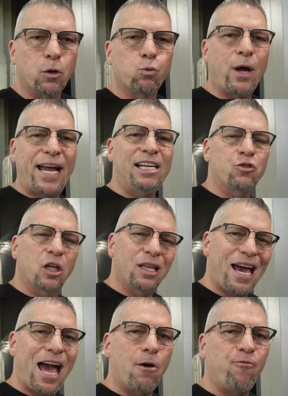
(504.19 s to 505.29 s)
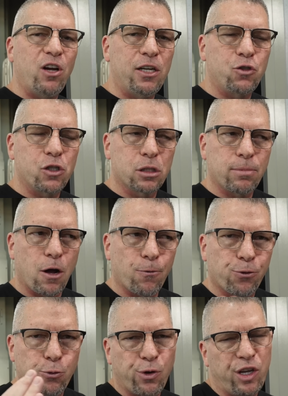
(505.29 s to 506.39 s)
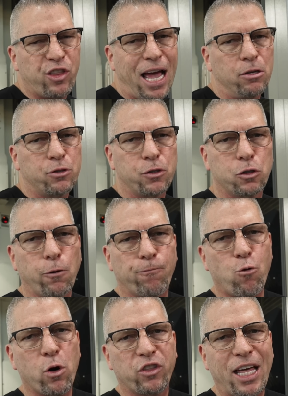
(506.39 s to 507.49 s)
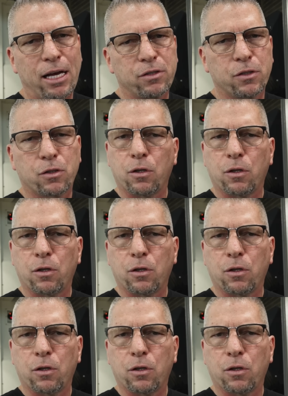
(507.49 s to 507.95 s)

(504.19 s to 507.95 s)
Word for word: the range on the half inch is about three thousandths to four thousandths.